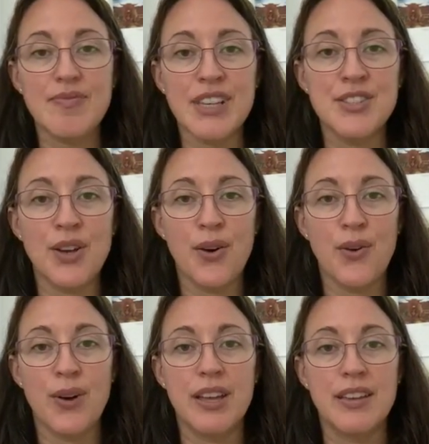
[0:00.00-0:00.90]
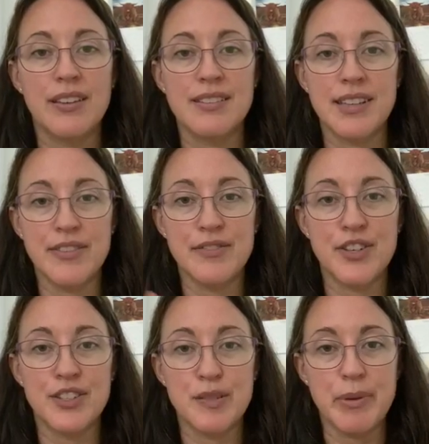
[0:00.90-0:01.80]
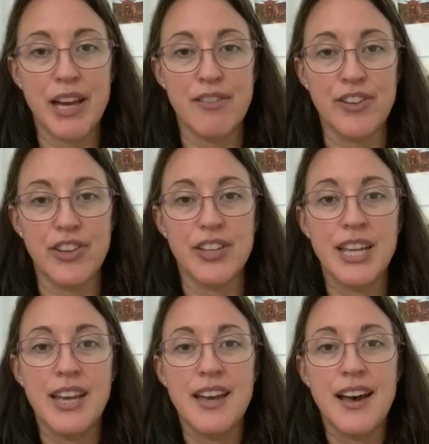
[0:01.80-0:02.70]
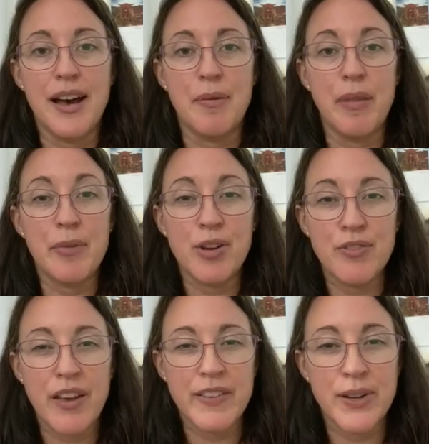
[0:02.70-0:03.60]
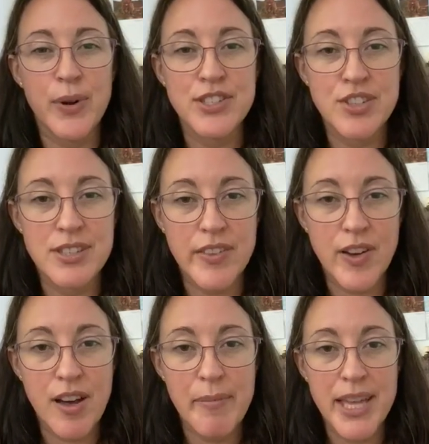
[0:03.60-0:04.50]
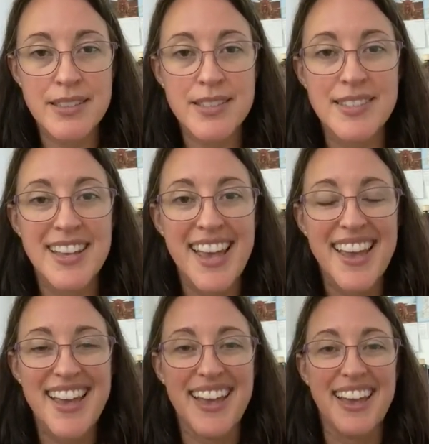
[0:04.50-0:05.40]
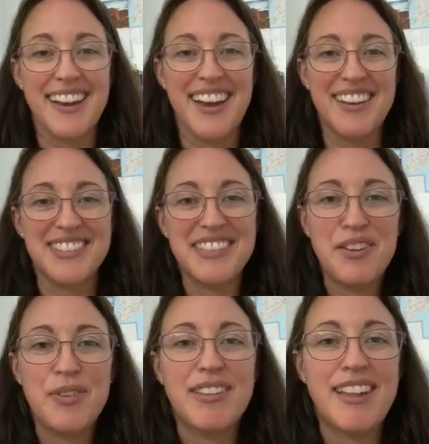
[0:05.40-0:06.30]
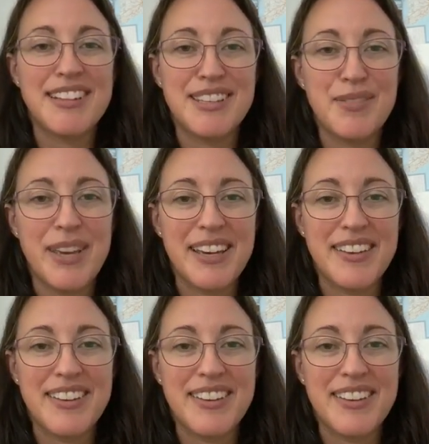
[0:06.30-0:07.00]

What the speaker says: So safety first, be careful. Let me know if you have any questions in the comments, and I'll see you in class this week.